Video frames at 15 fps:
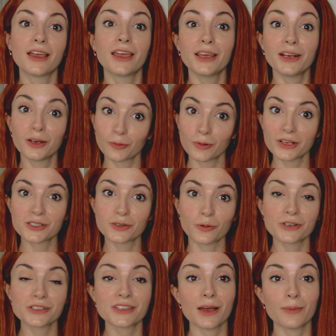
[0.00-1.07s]
hidden
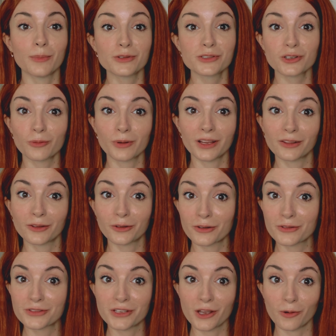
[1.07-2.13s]
resource that most Korean
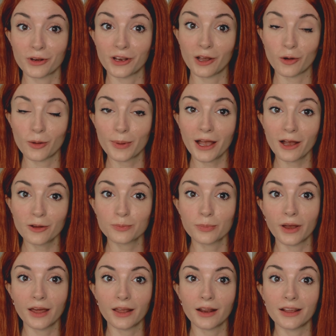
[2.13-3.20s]
learners don't know about,
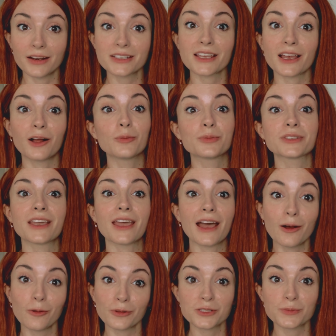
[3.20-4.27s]
but it has helped
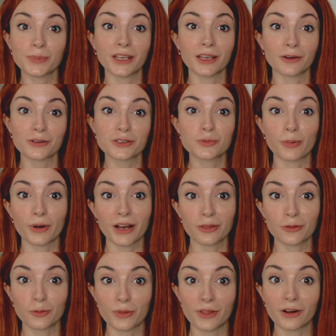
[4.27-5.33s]
countless beginners break
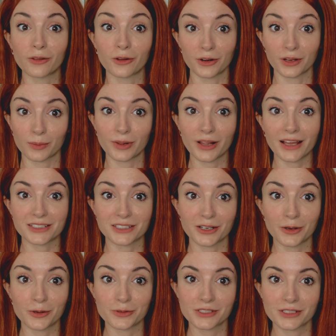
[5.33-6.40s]
through their learning
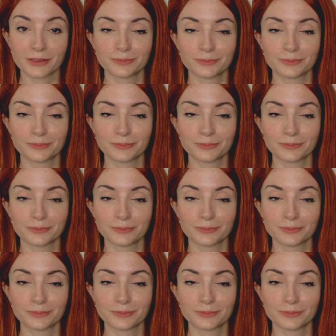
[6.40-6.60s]
plateaus.